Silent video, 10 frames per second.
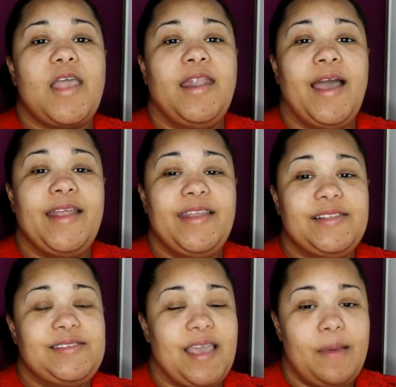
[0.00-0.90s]
and I
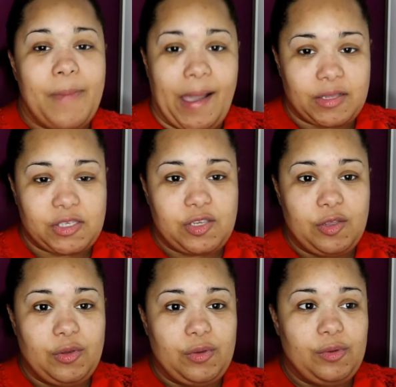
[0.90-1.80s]
need to get back
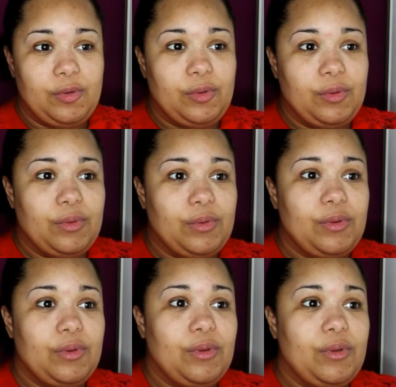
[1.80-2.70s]
to
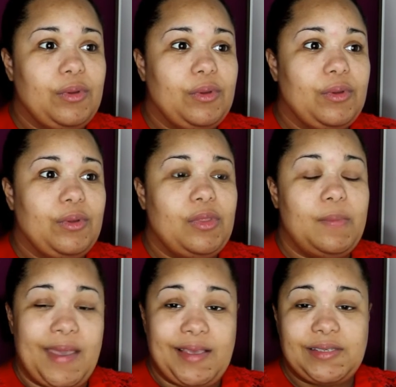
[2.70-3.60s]
the
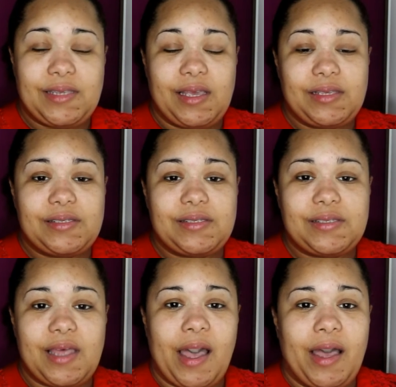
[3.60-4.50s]

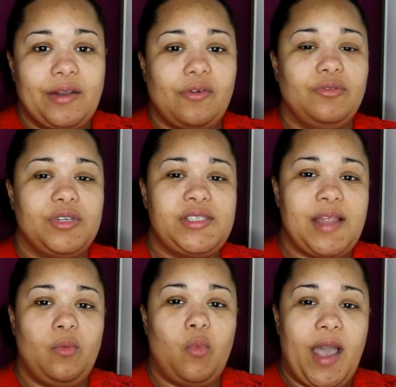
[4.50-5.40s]
basics and
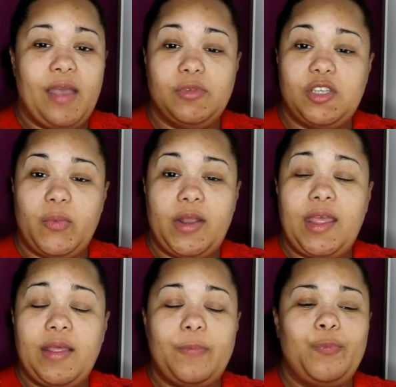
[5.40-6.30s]
understand why I'm doing
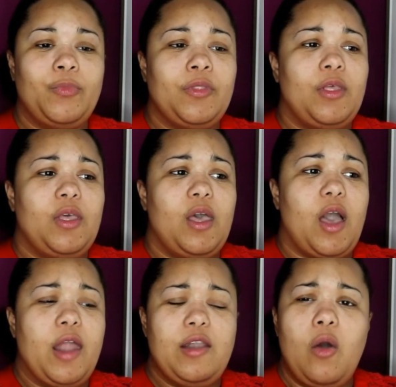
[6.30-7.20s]
it.
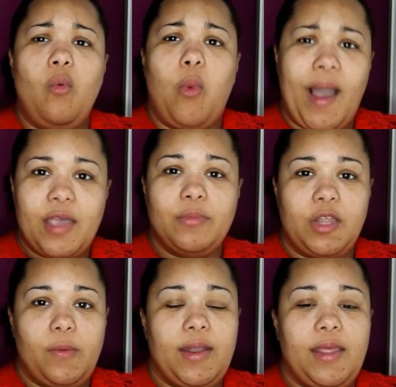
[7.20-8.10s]
I know why I'm
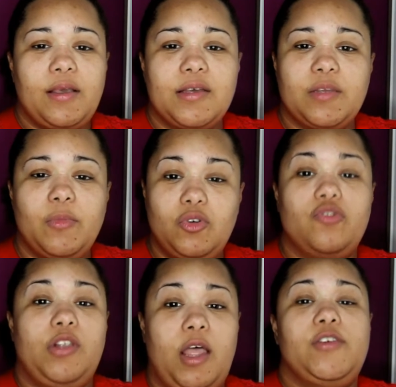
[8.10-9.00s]
doing it, because I'm
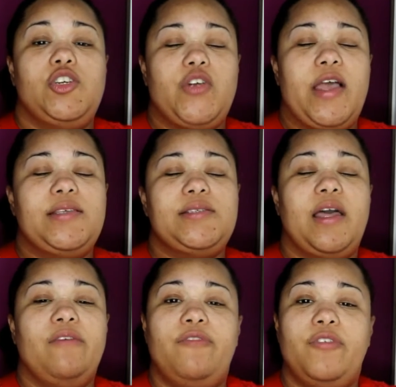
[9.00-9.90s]
under a lot of stress,
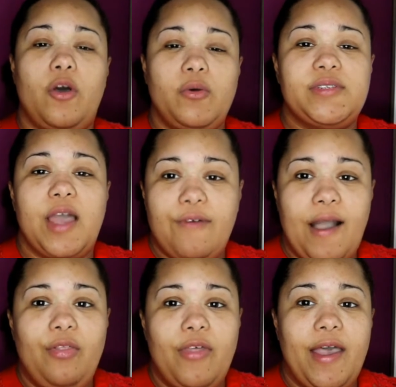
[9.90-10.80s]
and for those that are
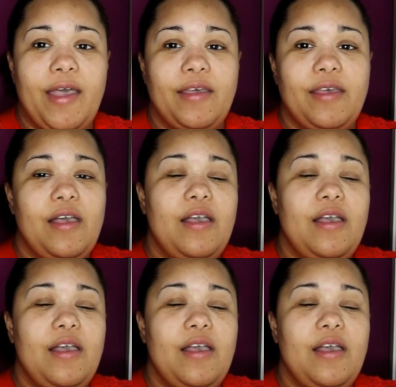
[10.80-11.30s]
out there,